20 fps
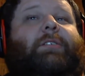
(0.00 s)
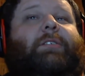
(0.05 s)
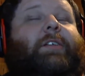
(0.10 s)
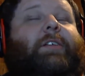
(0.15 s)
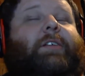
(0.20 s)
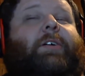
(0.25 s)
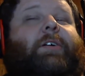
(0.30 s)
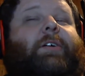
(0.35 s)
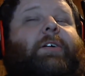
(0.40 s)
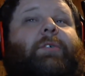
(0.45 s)

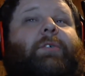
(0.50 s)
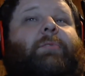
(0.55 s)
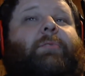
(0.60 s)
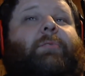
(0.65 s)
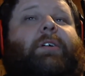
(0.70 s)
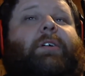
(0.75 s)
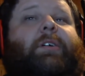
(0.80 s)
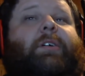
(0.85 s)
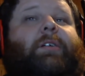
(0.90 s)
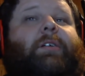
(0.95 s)
there ain't no
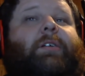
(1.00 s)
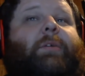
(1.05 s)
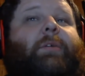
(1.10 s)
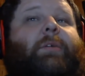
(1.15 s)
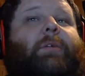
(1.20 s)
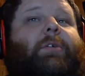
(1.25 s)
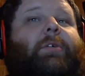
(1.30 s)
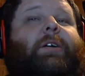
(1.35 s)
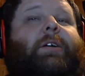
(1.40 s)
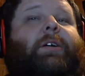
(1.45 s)
blood in my
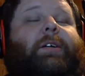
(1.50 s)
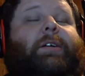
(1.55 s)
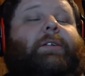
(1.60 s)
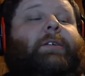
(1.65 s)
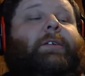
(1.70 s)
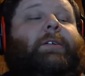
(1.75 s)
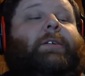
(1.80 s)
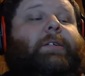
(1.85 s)
brain.